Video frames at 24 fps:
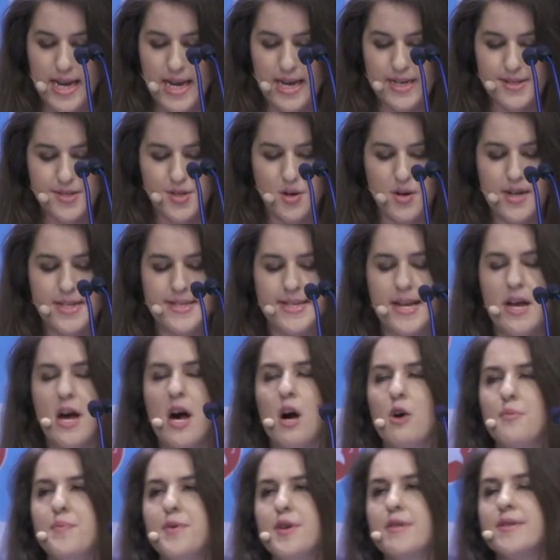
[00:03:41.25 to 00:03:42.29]
is going to
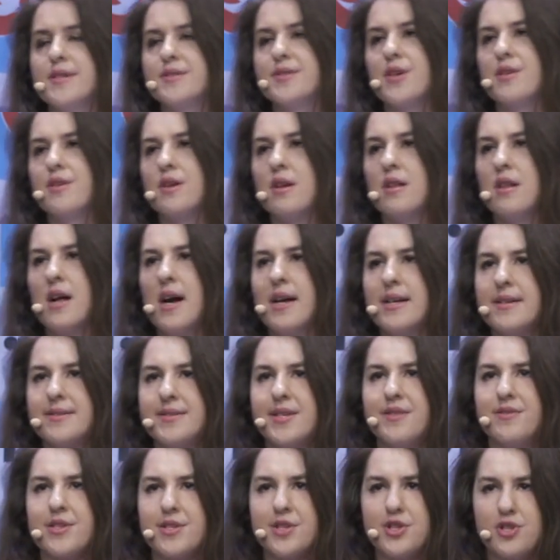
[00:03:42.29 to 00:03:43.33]
help you
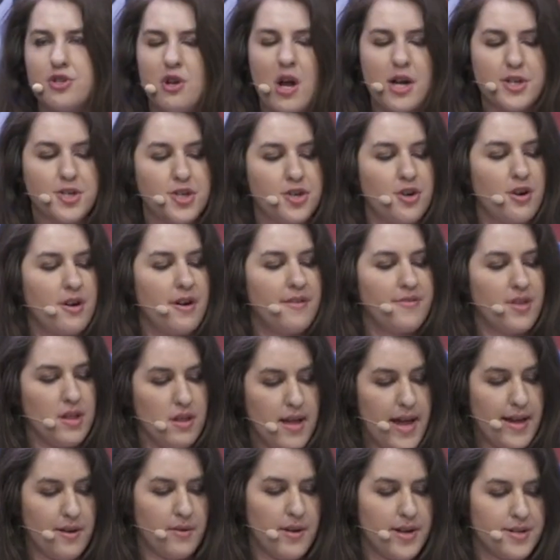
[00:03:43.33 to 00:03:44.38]
internalize the structure of the
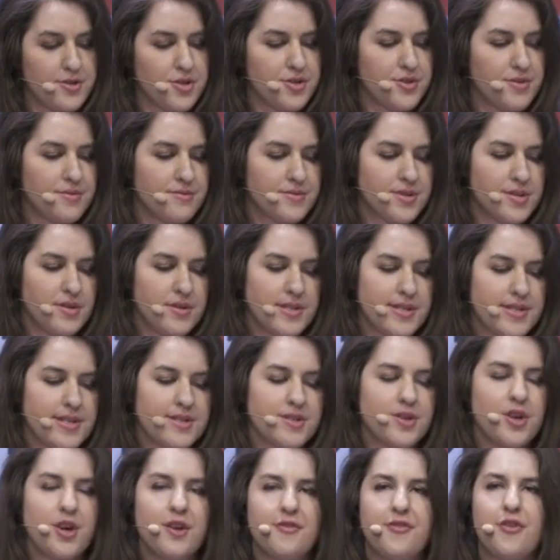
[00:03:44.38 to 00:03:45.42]
language. So this
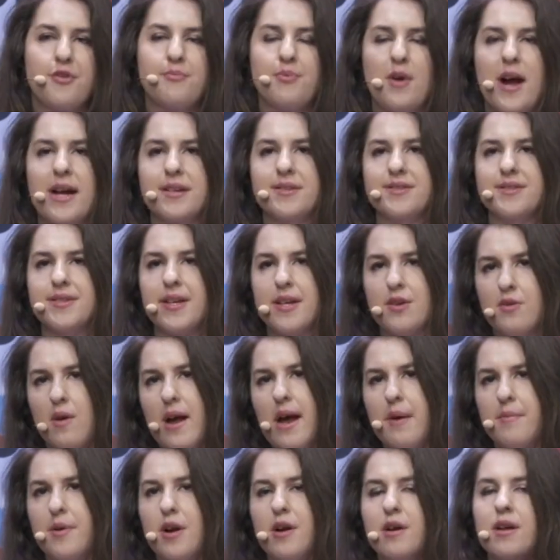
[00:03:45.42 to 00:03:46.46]
is good for practicing
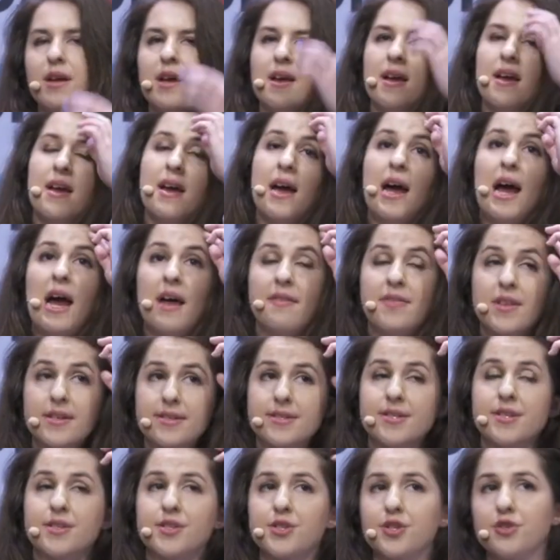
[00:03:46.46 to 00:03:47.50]
grammar, and
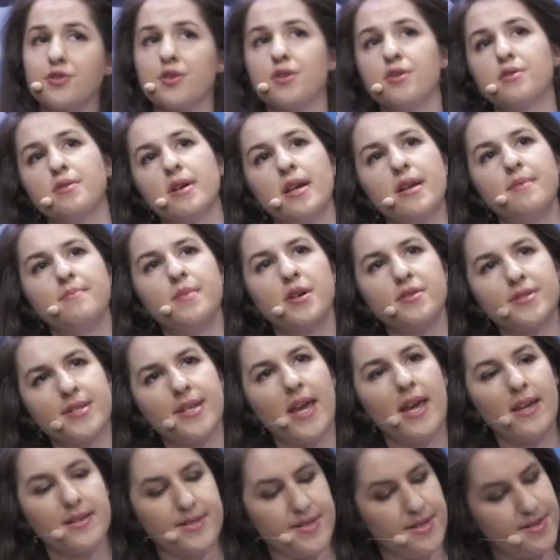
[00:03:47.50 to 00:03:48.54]
this is true in most
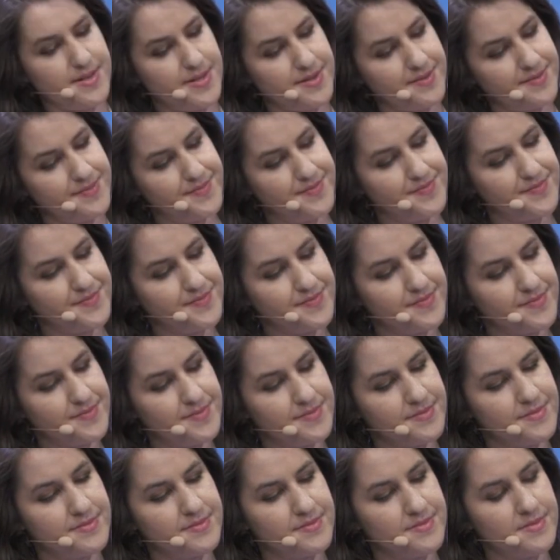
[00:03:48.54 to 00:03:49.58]
cases.
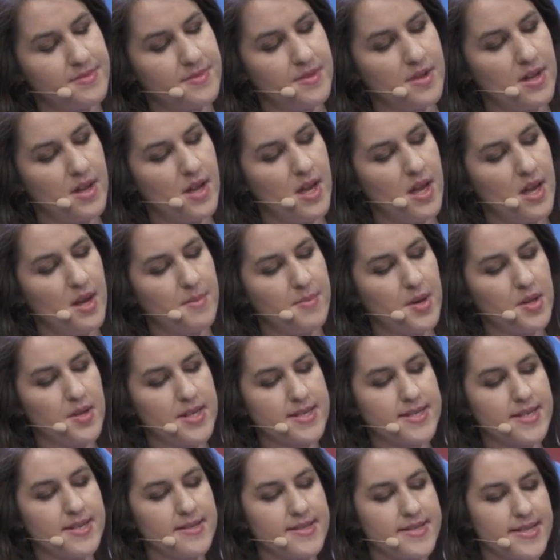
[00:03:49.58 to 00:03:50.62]
But
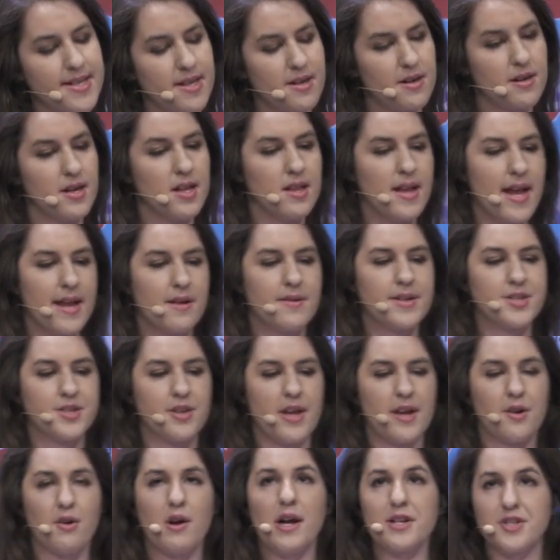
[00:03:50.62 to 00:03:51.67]
let's consider a language
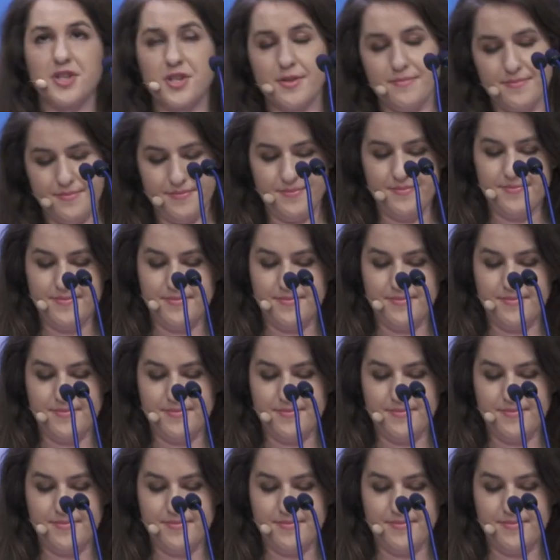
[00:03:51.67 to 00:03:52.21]
like Russian,